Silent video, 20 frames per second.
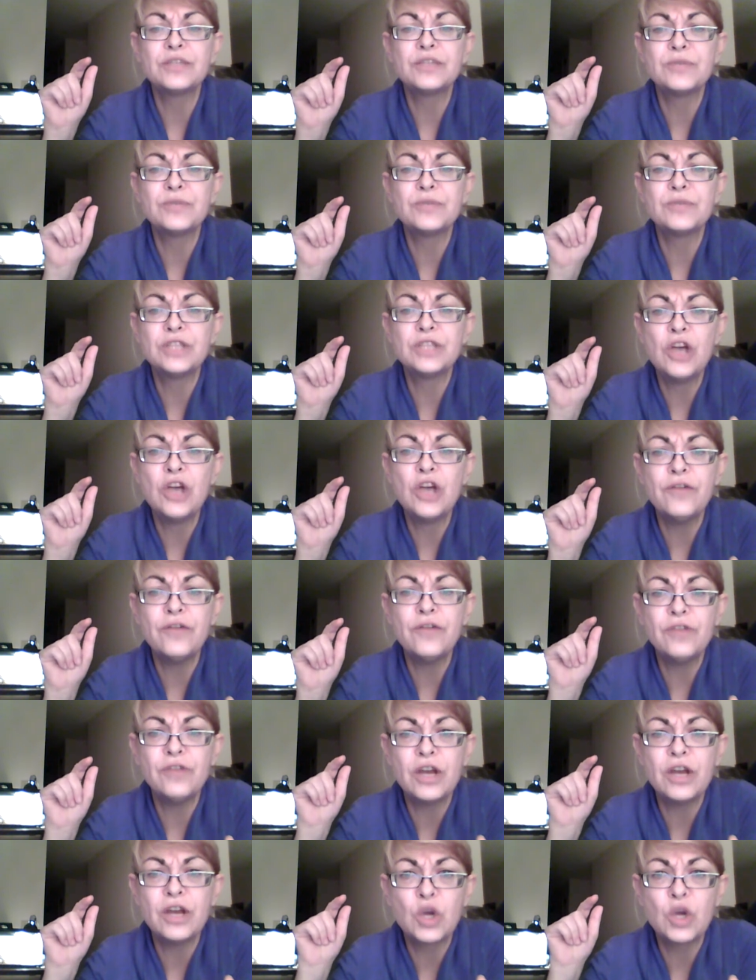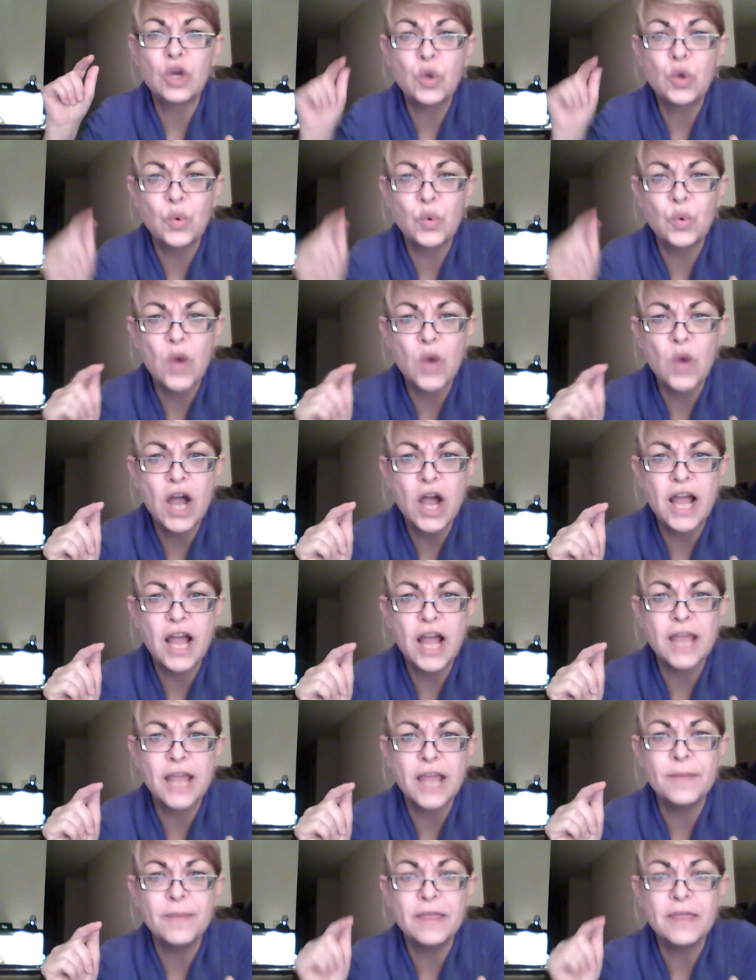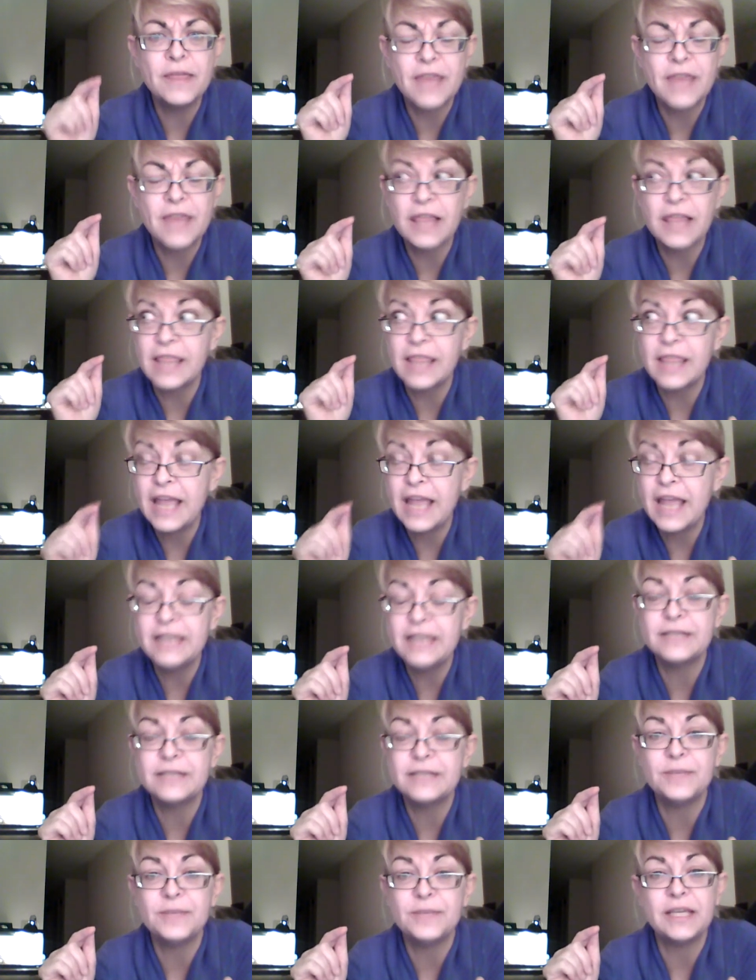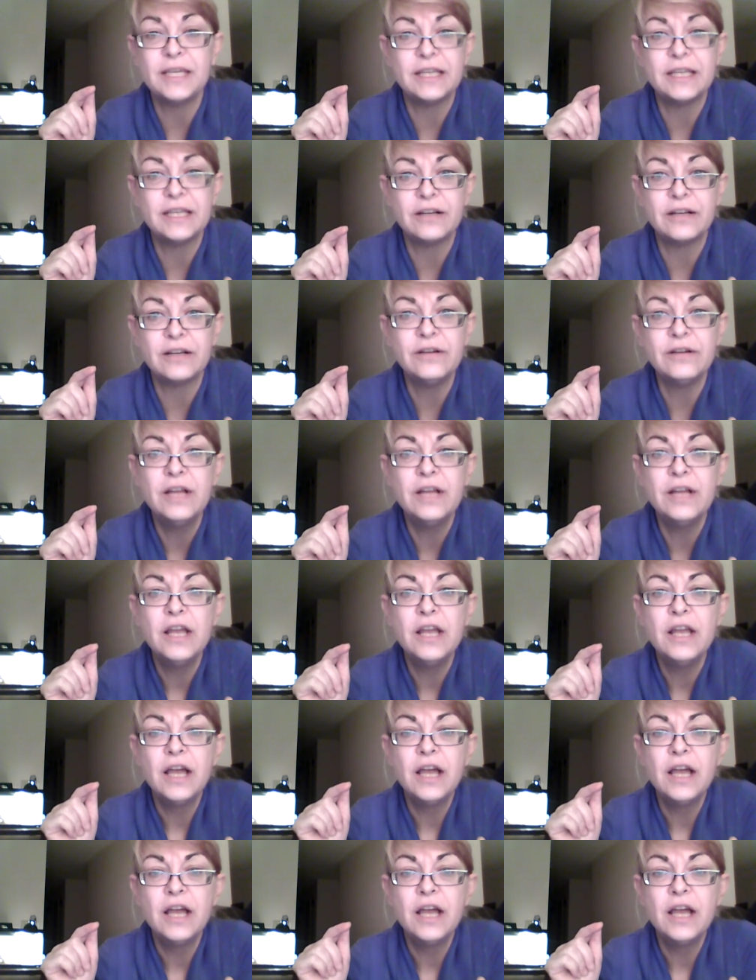there was an awful lot of crime that landed me here,